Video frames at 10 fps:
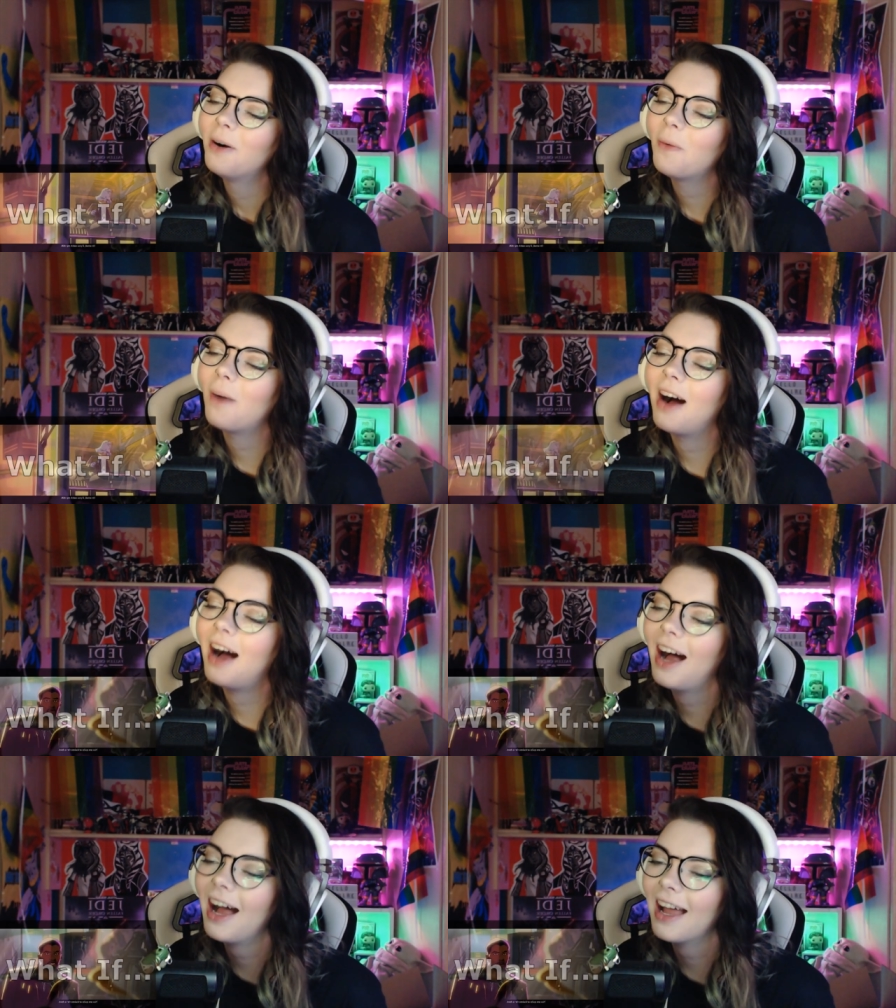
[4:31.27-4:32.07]

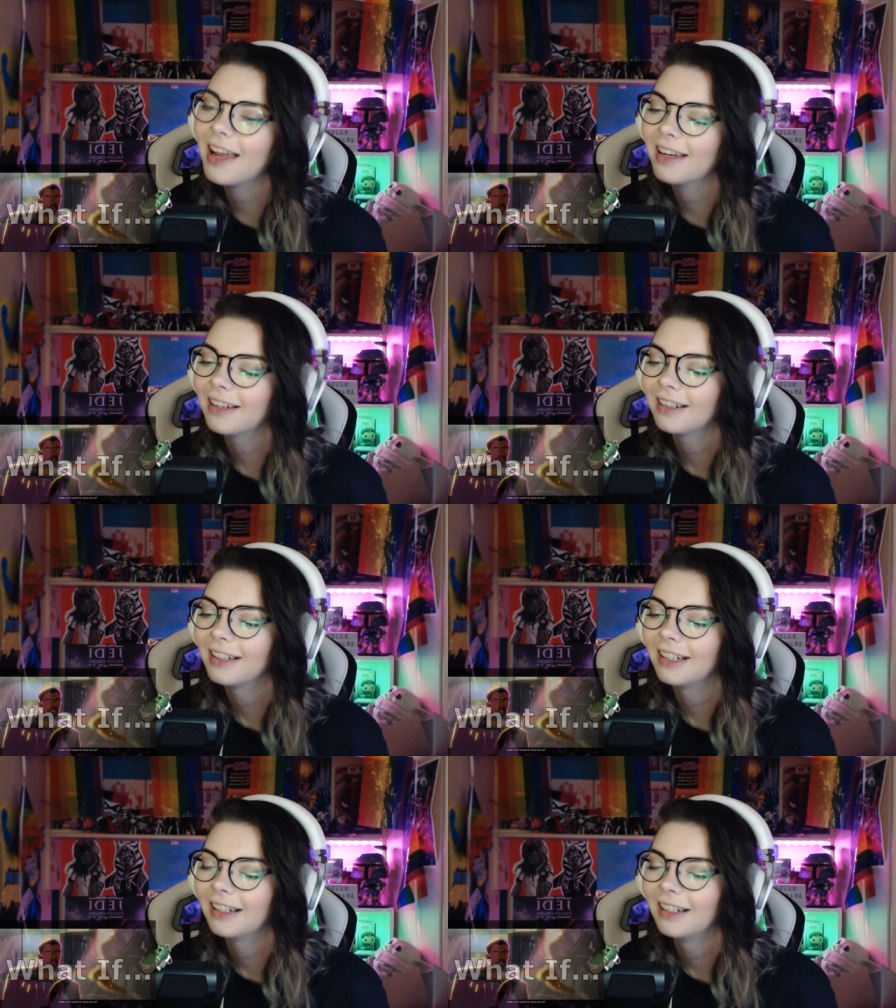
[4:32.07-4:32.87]
Why?
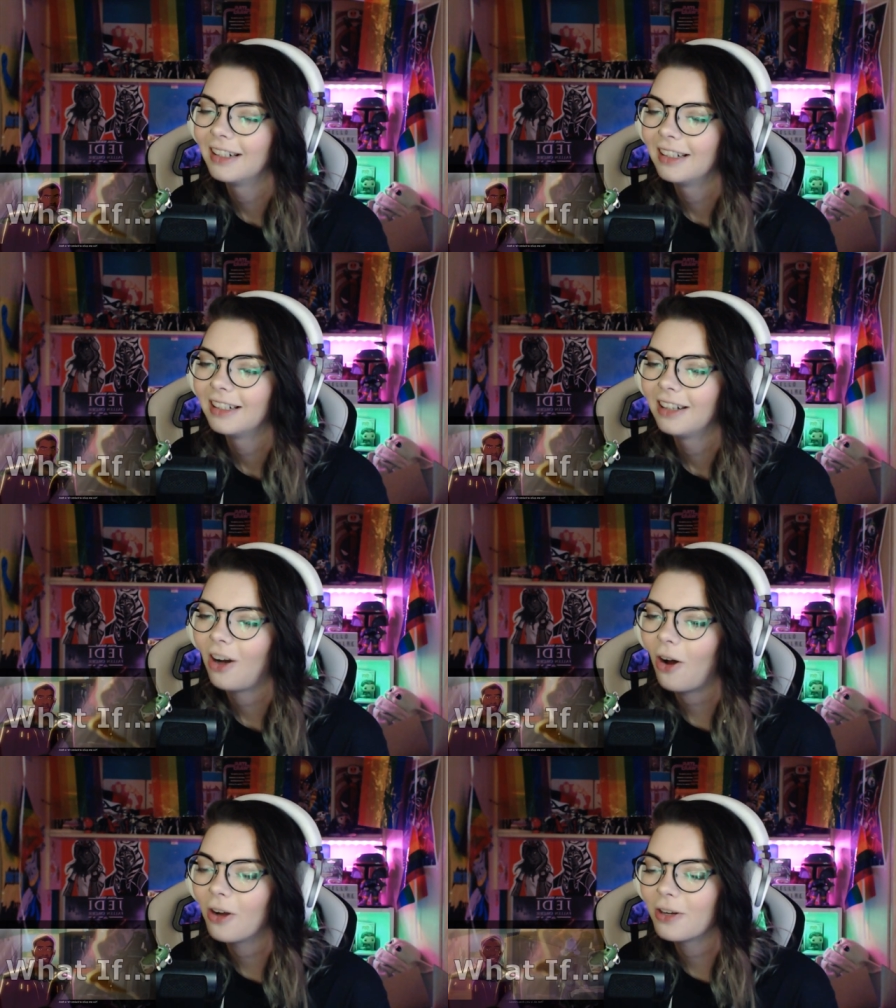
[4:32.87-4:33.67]

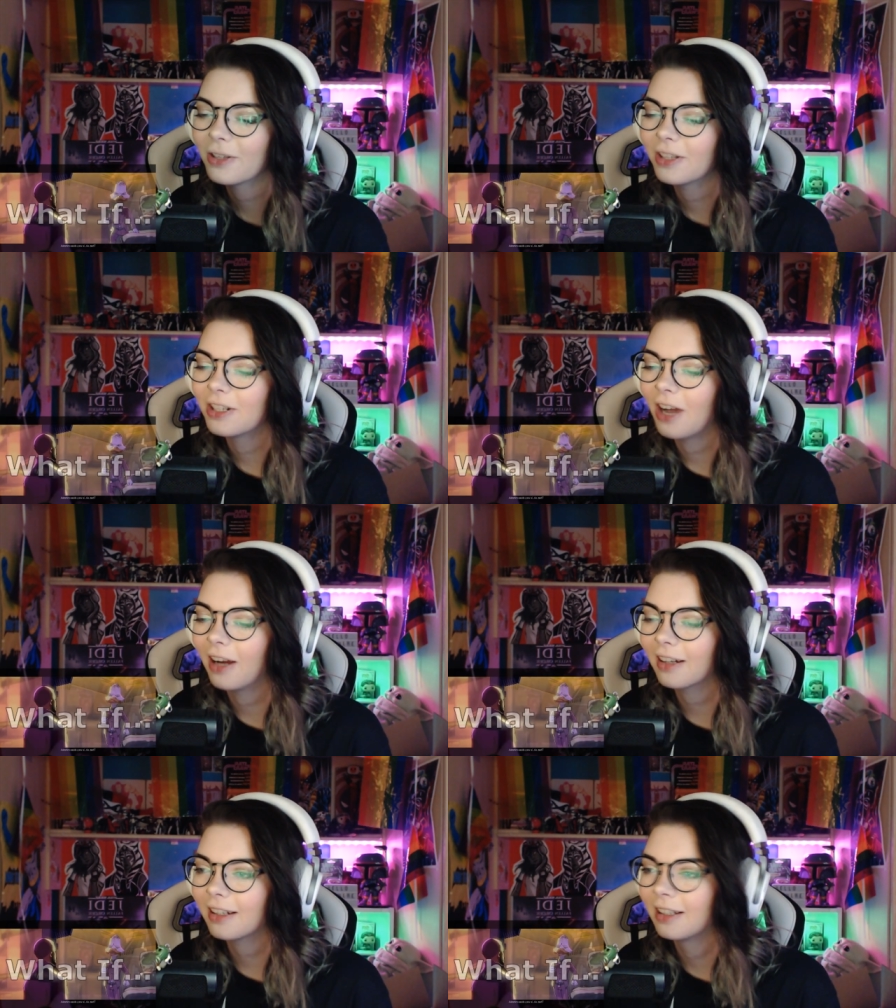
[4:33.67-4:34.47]
Howard the
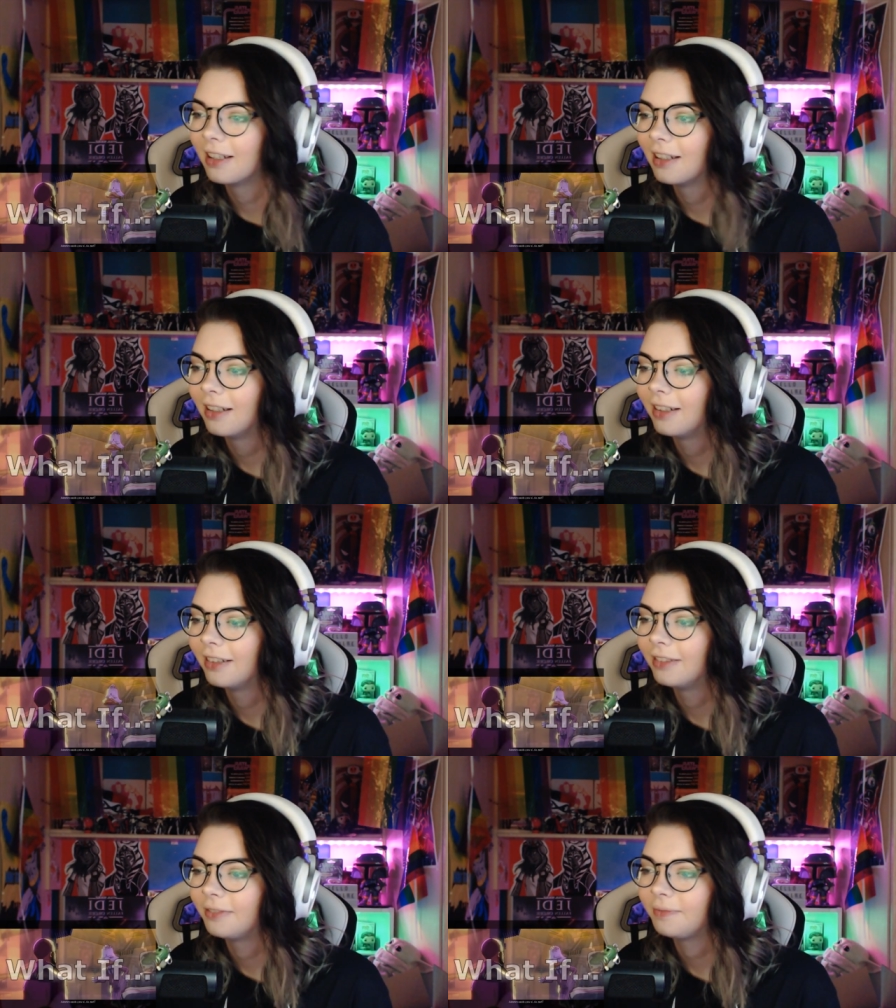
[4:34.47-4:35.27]
Duck. Sir
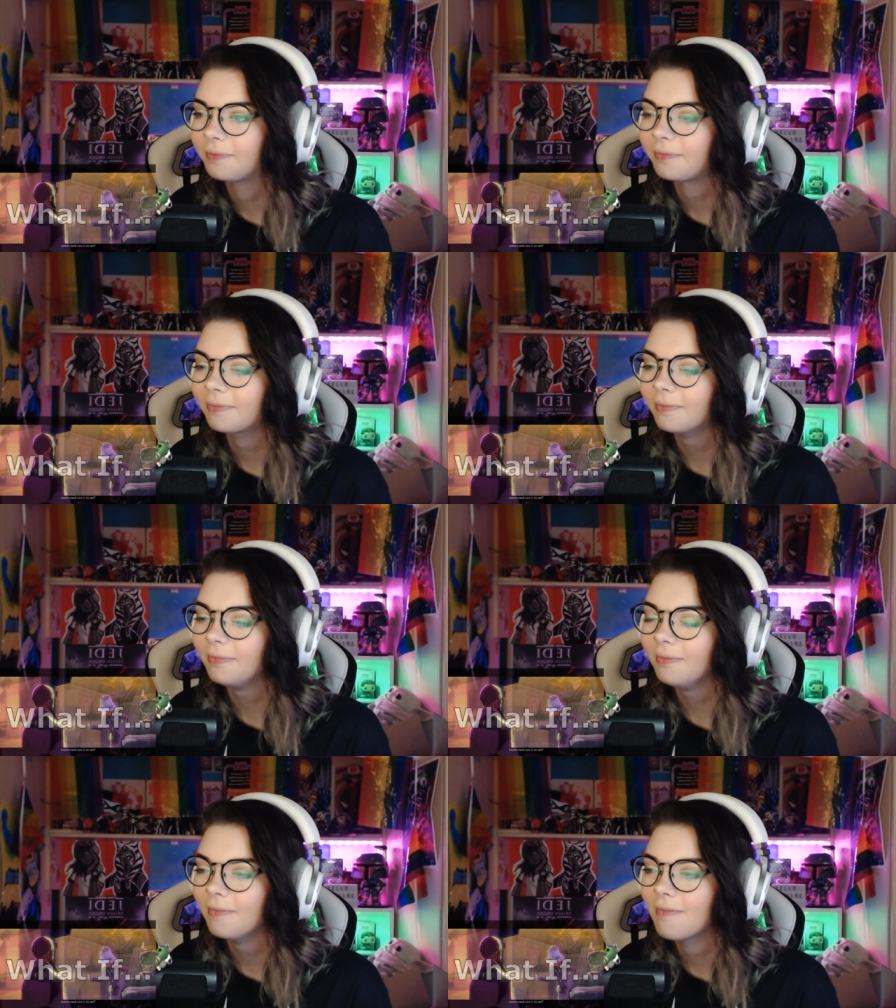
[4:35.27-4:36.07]
is
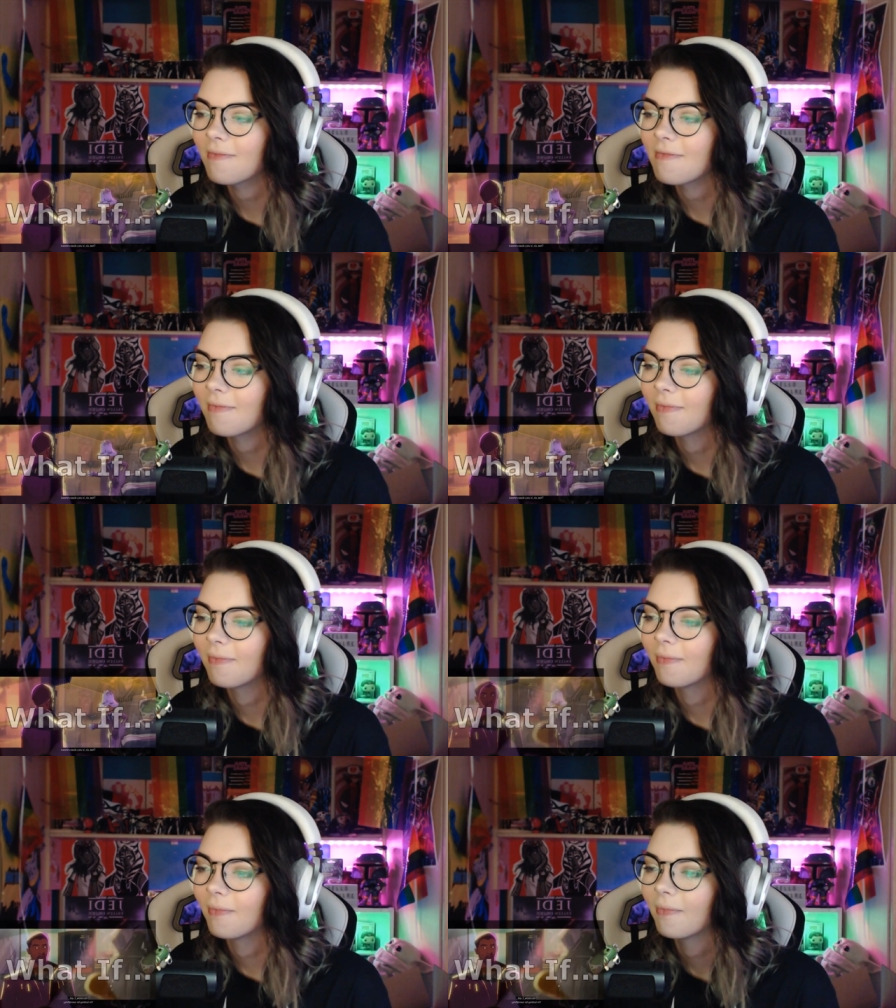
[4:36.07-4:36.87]
very close-minded.